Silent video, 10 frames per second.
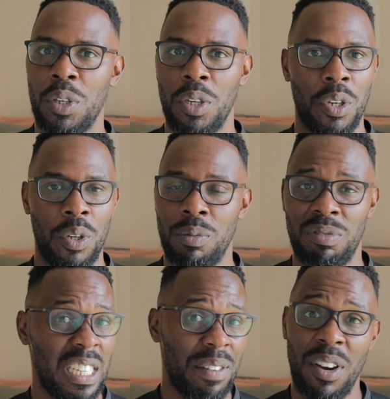to
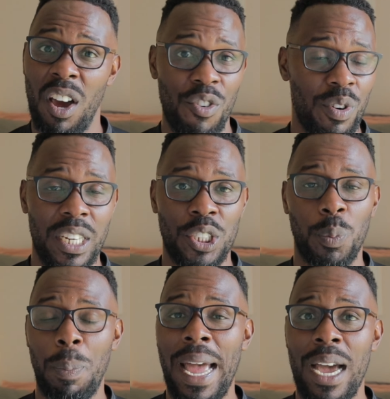
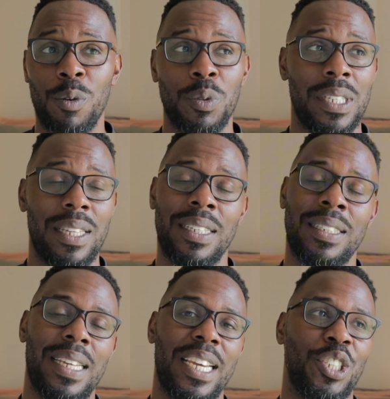£700-ish at
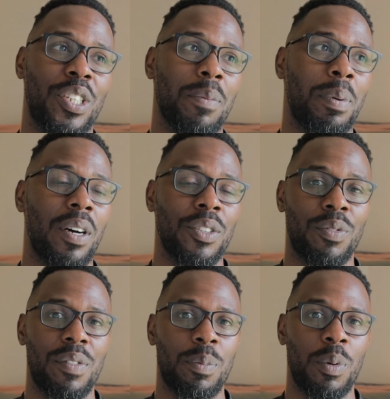this stage in the past
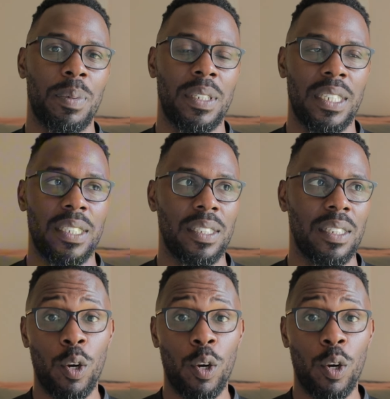for other properties,